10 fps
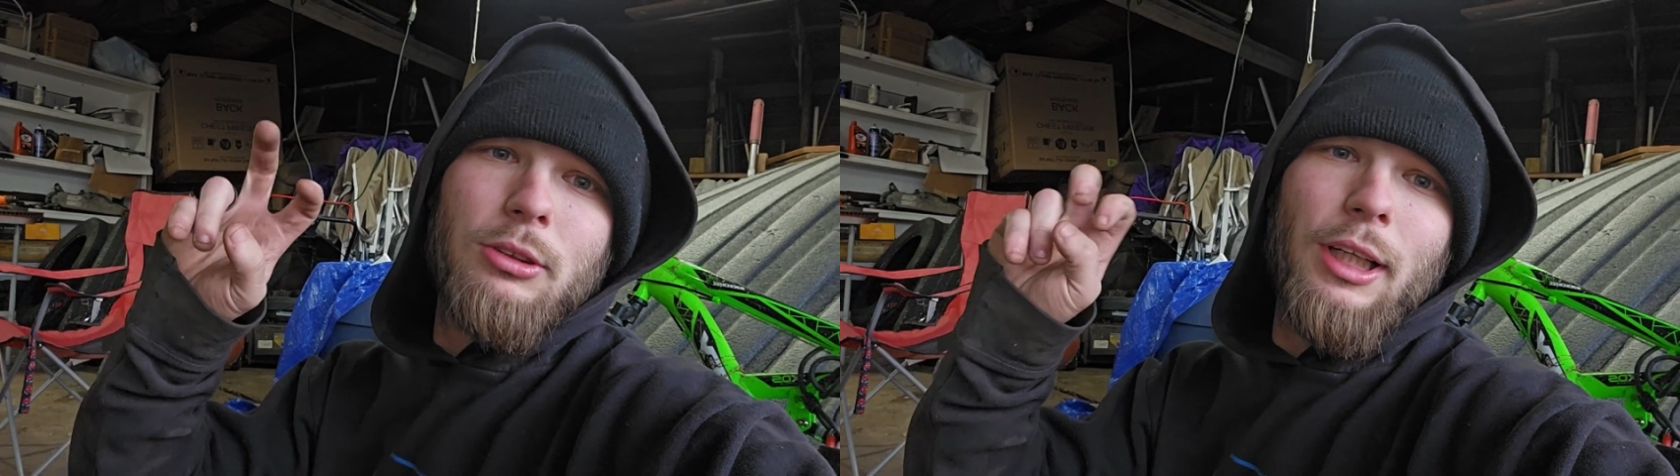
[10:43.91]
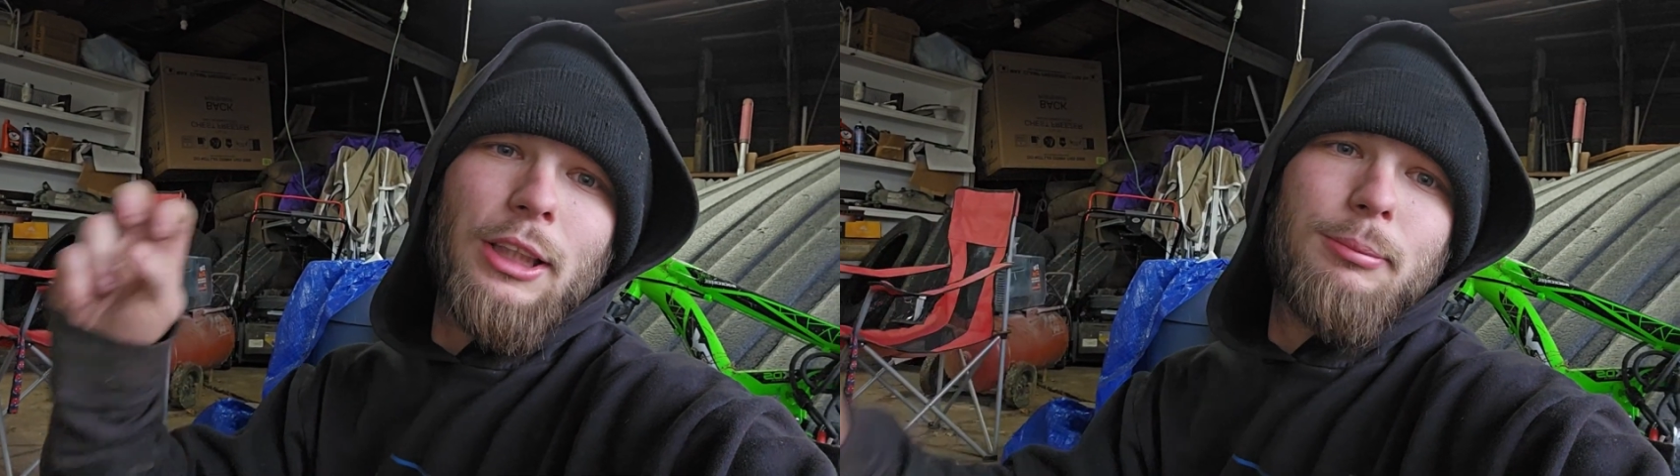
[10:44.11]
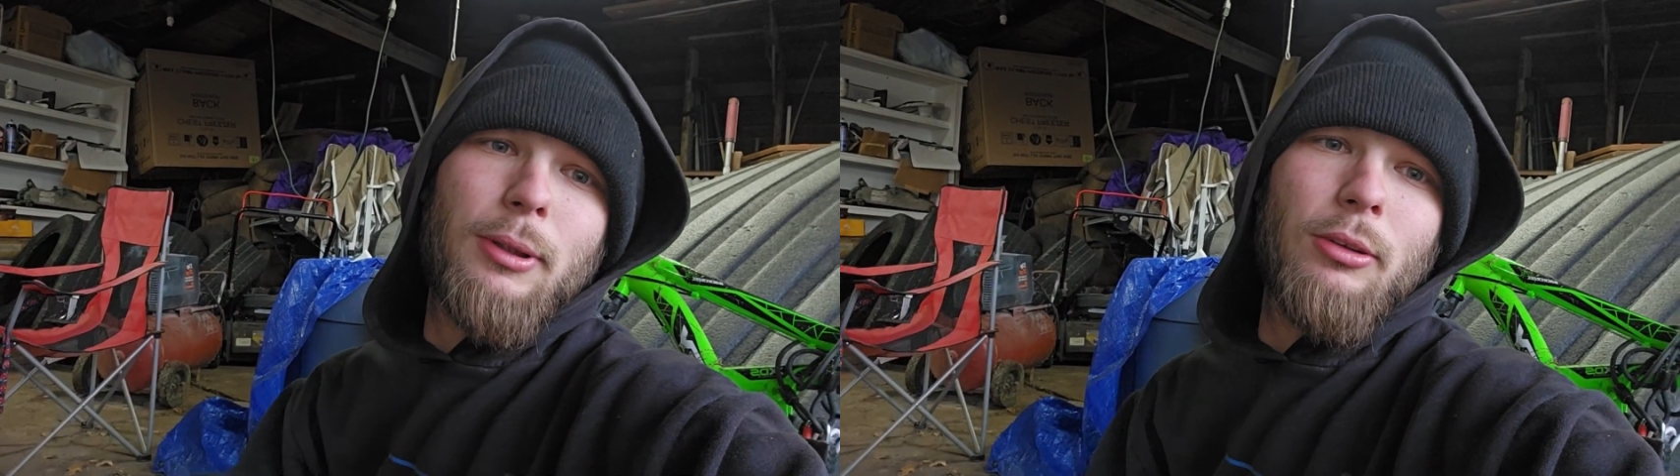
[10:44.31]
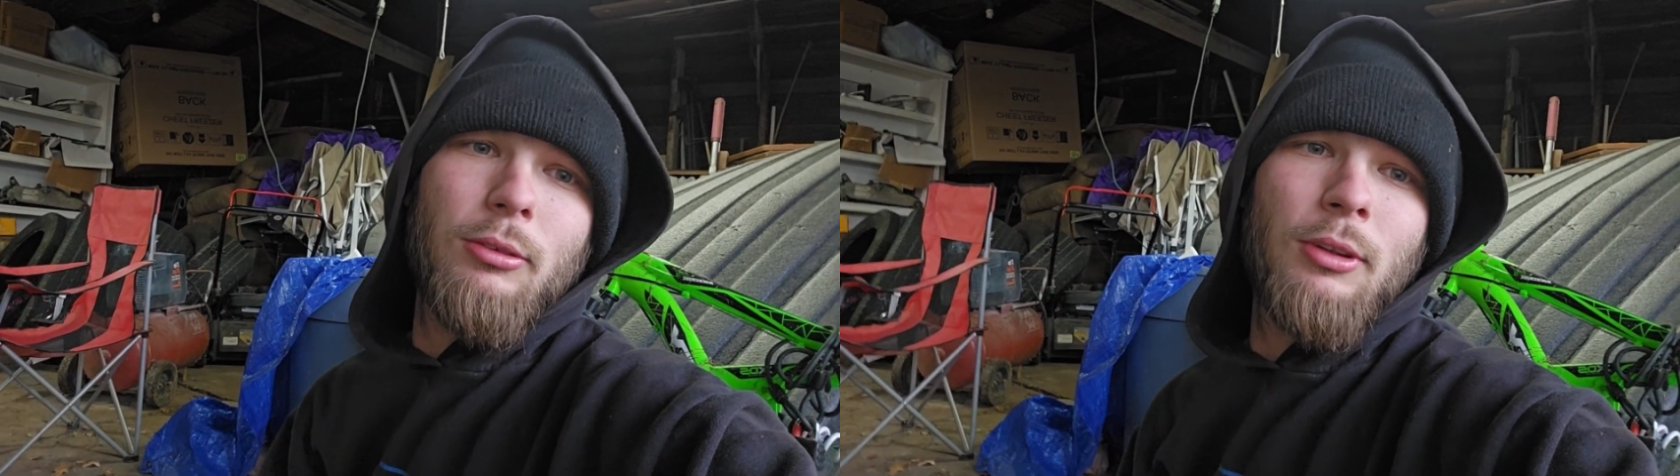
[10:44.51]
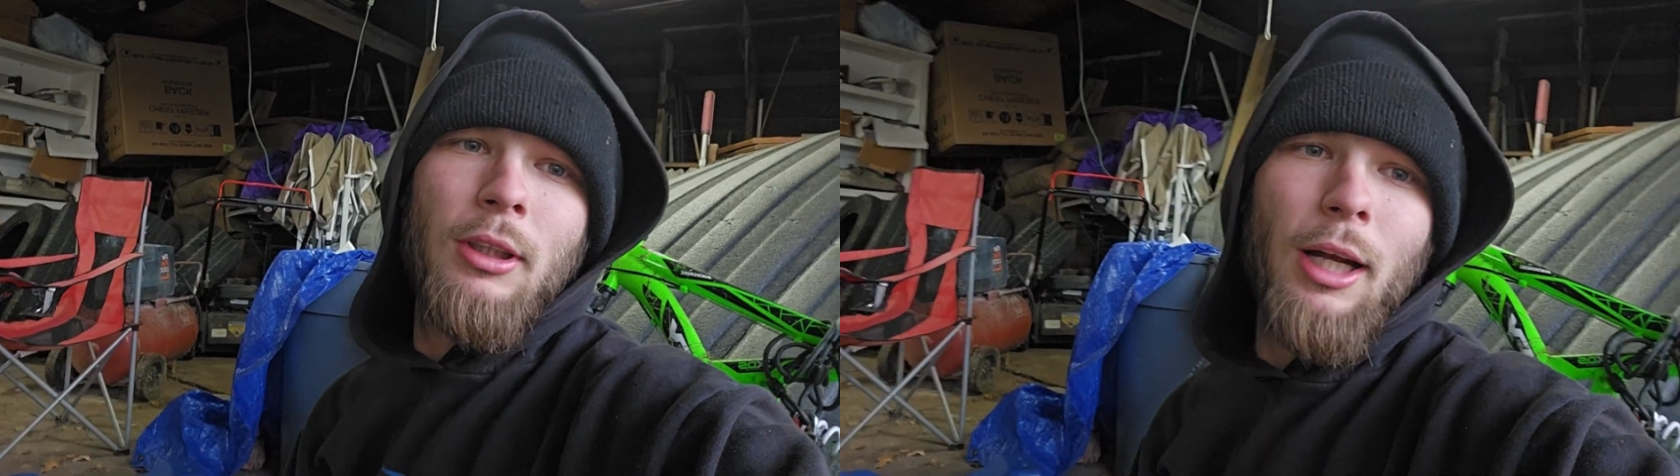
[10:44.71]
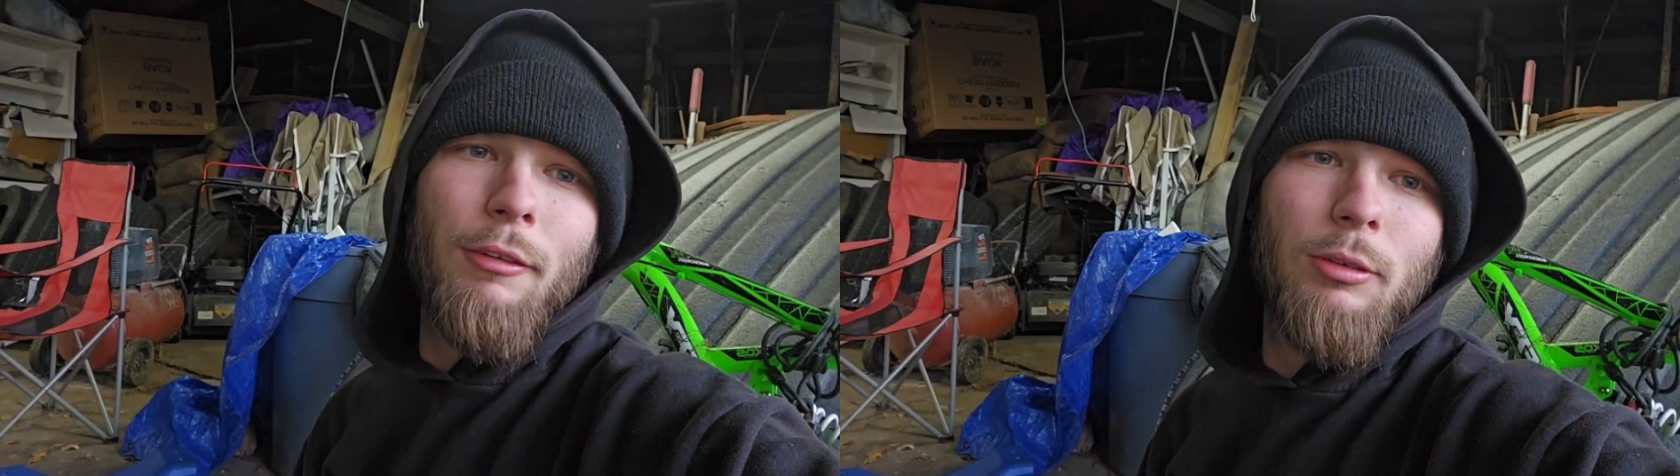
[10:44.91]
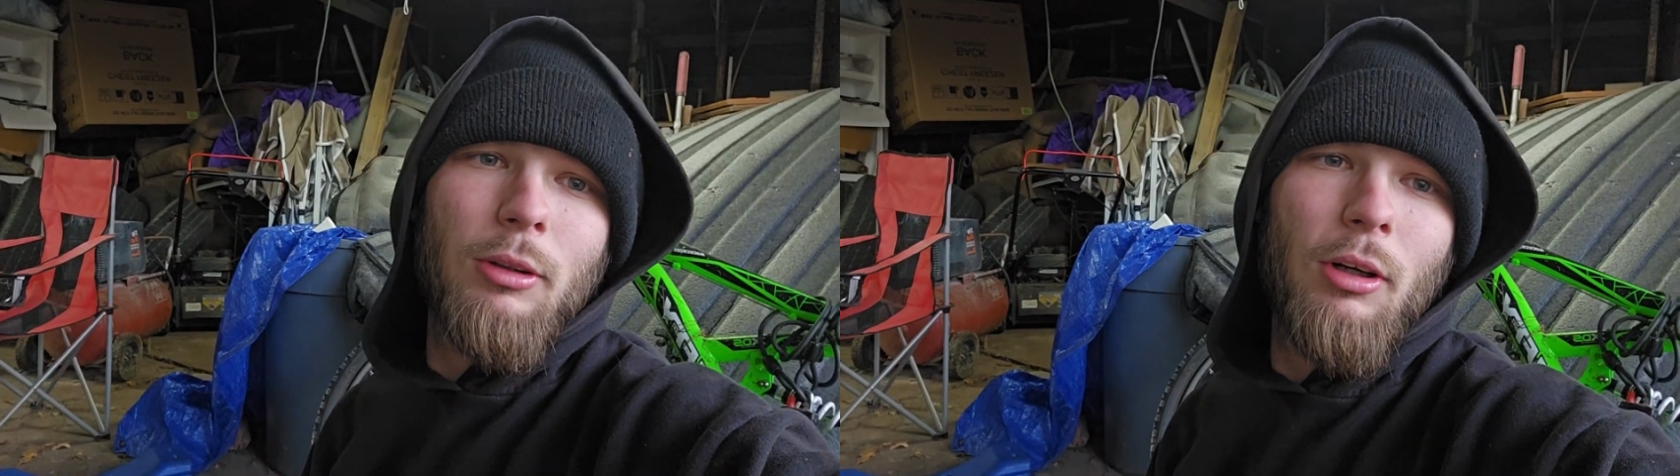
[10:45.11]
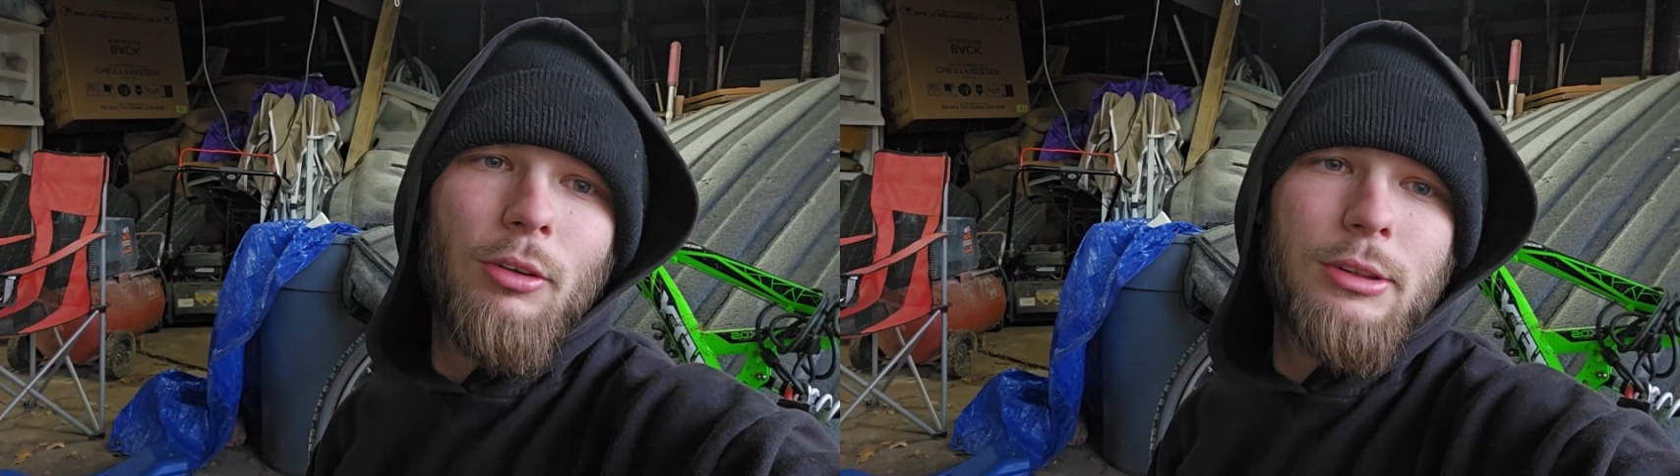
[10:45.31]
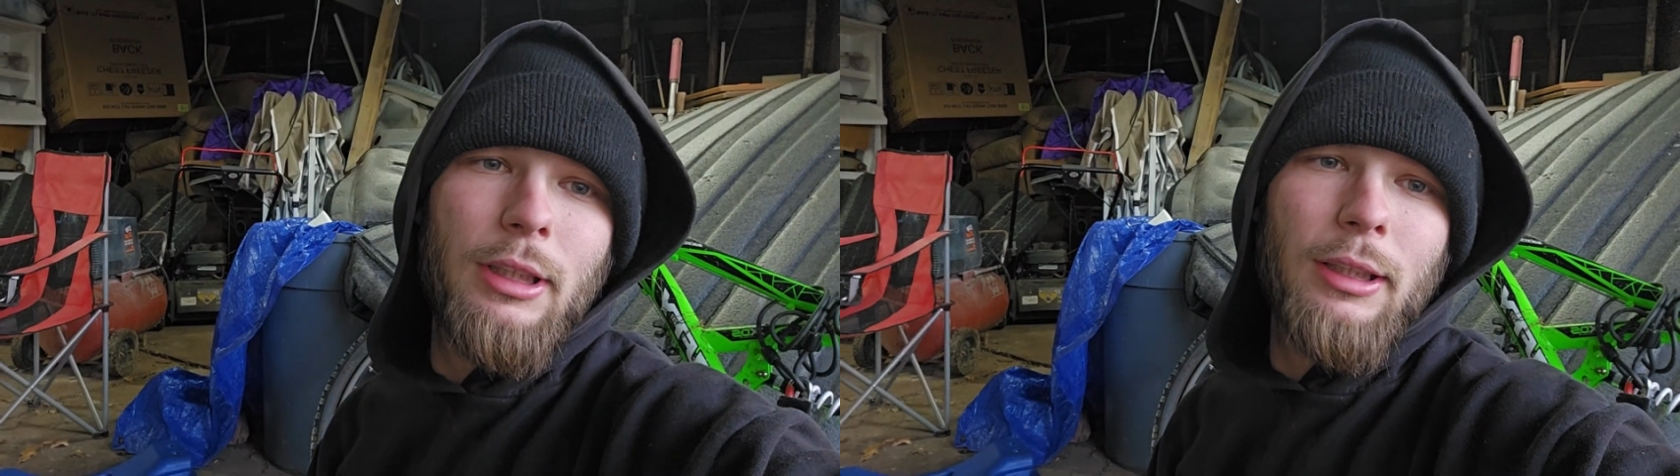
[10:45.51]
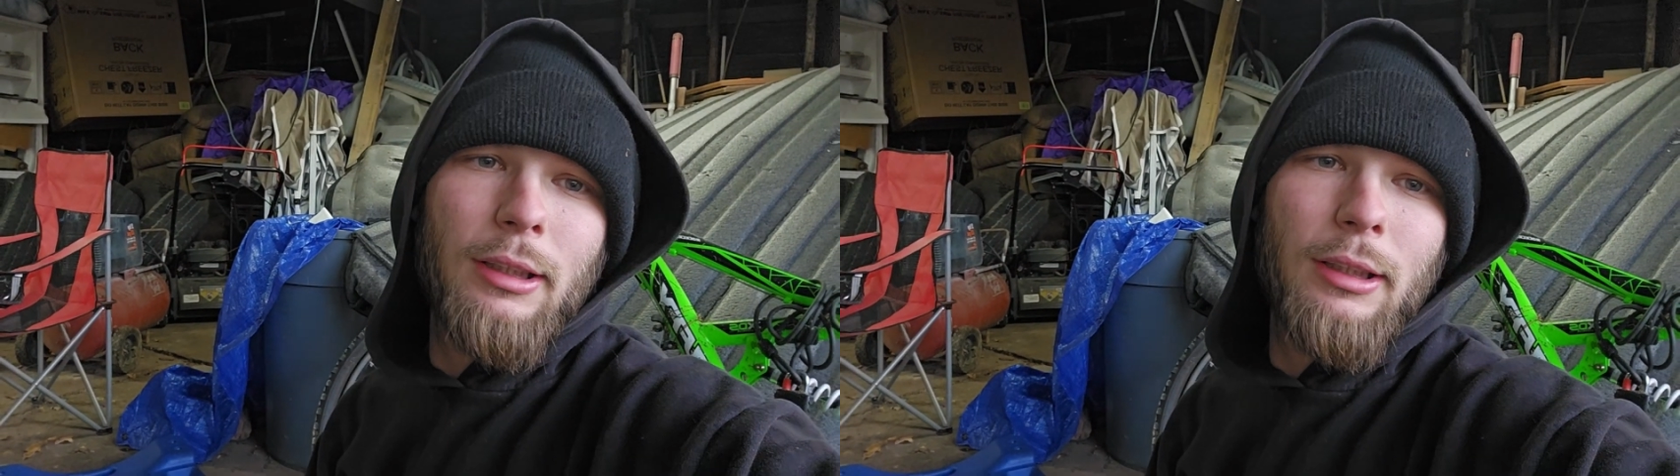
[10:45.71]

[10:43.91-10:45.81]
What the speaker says: / build, however you want to call this thing.